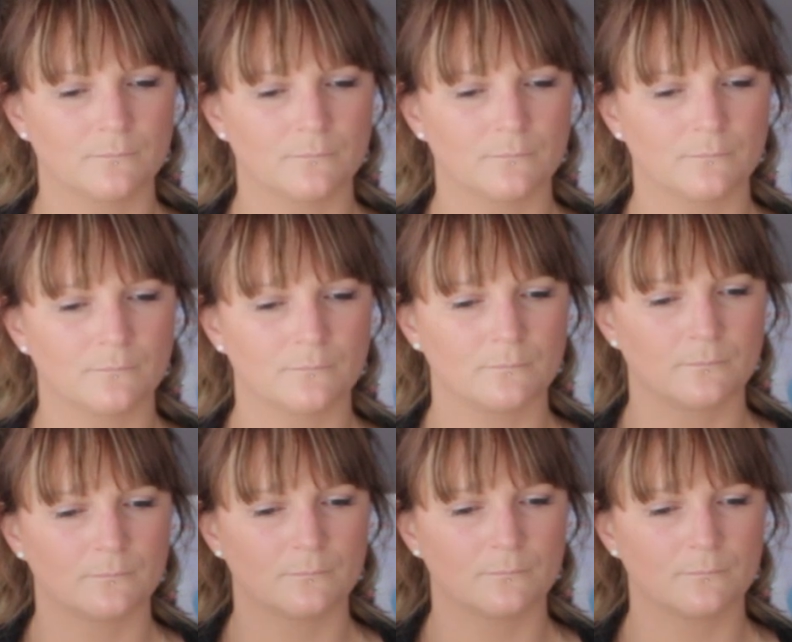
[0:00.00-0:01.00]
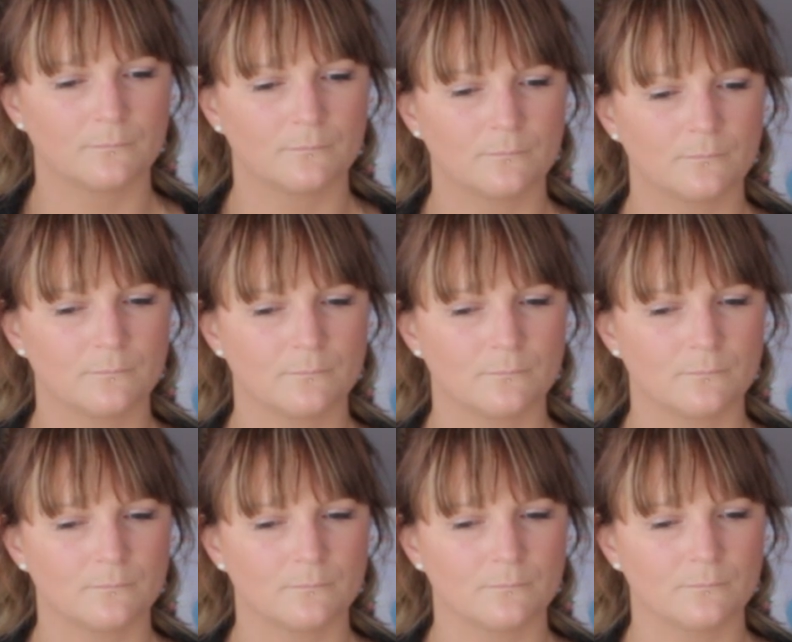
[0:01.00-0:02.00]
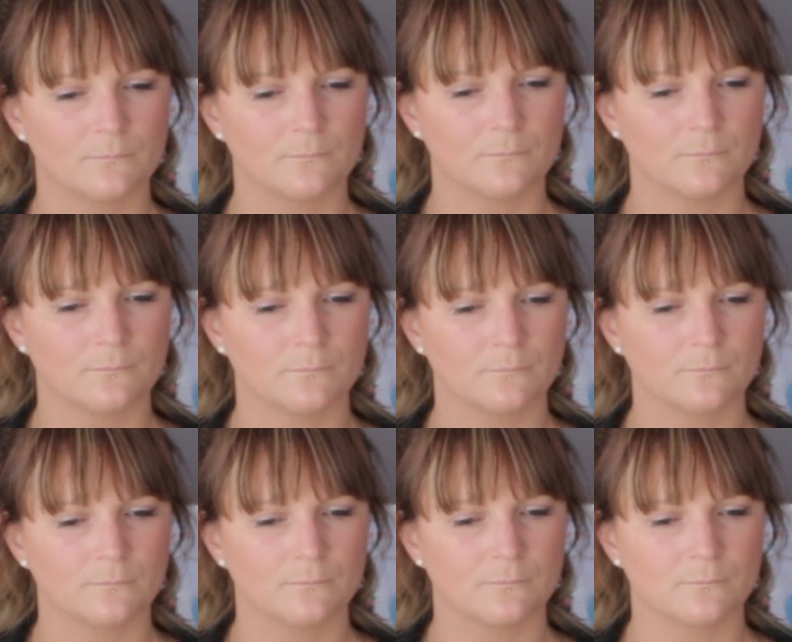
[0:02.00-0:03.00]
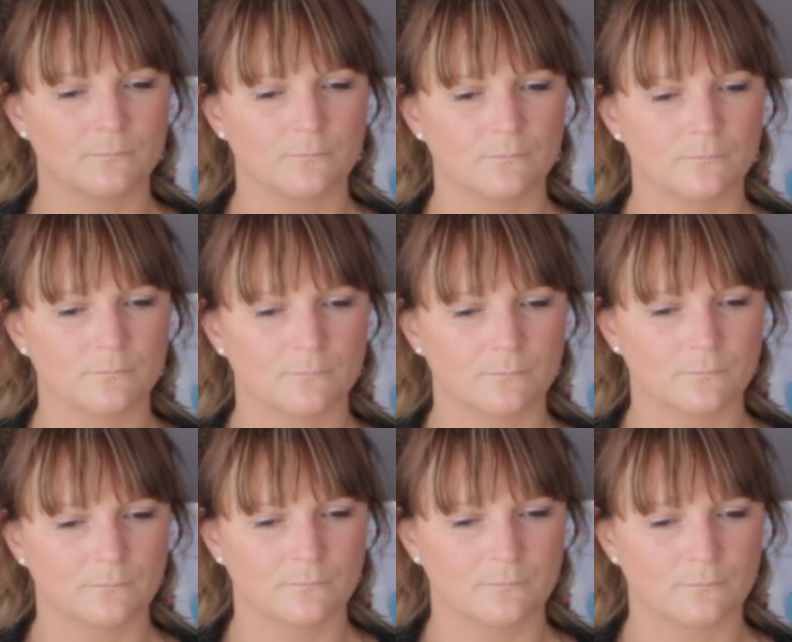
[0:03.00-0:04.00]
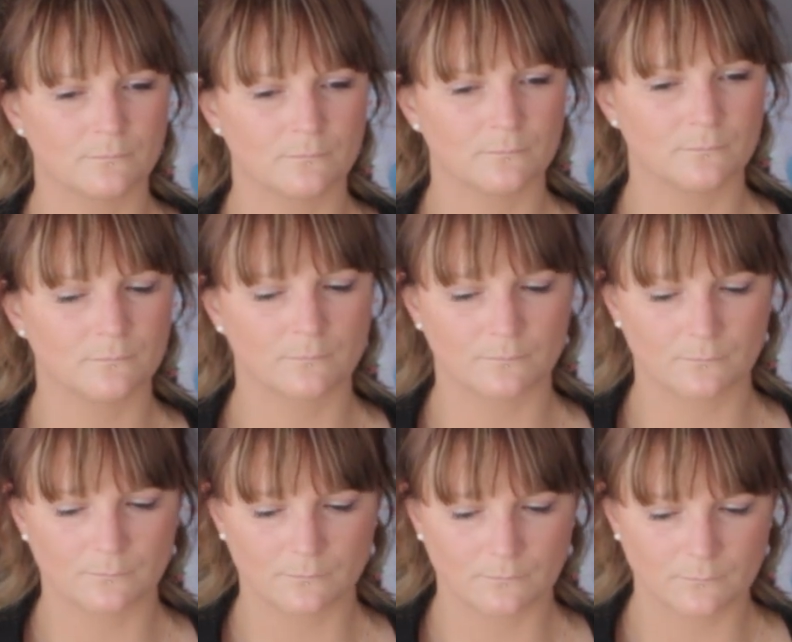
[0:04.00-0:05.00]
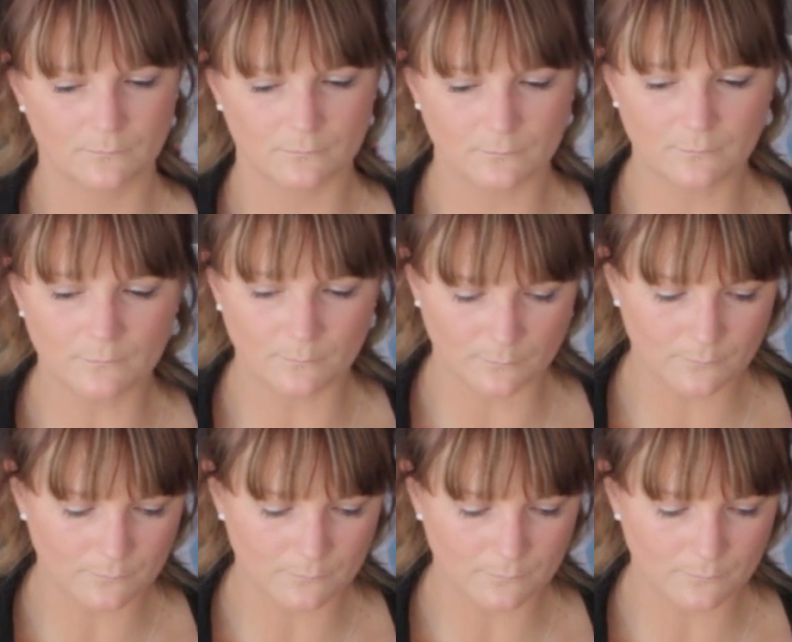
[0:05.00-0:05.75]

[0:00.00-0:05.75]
[no speech]